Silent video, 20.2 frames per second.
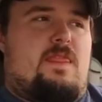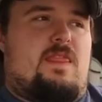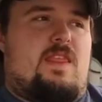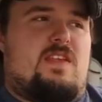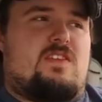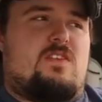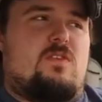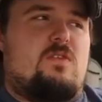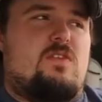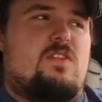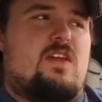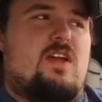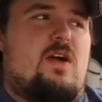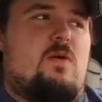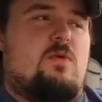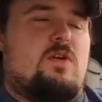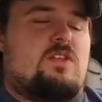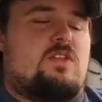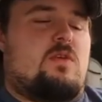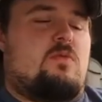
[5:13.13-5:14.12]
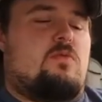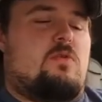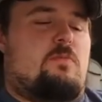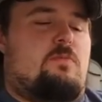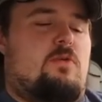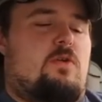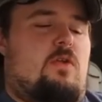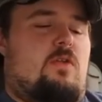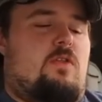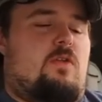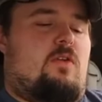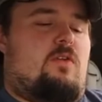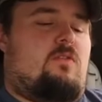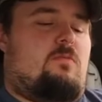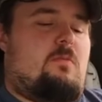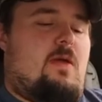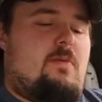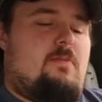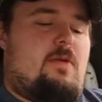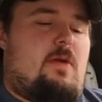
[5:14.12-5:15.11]
That's the only thing I wish they would have put on there is
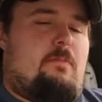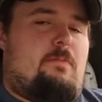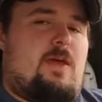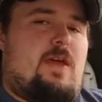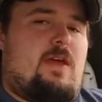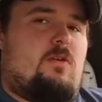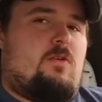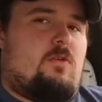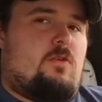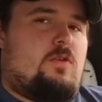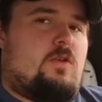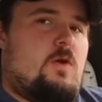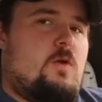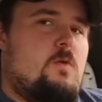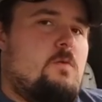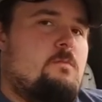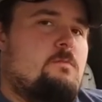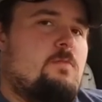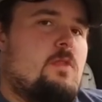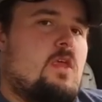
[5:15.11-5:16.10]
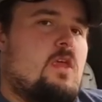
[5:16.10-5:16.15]
maybe a pickle or two